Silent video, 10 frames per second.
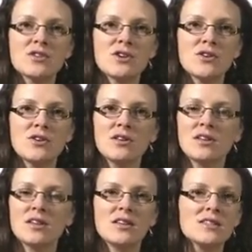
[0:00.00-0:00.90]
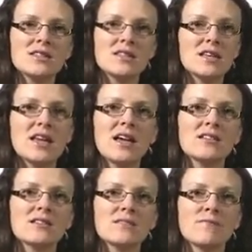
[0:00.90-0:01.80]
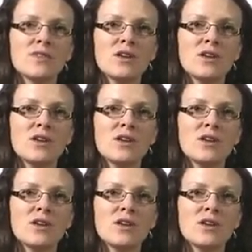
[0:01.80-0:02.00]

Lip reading: shown that this isn't the case.